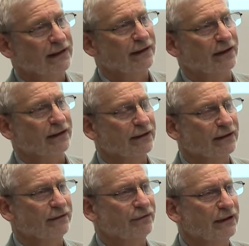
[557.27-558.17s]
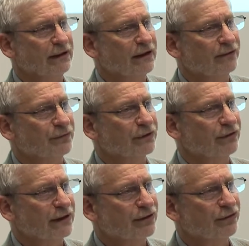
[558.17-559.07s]
and I give the government
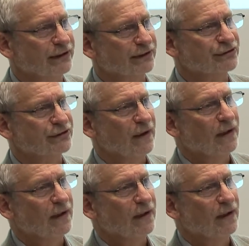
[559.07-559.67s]
great credit,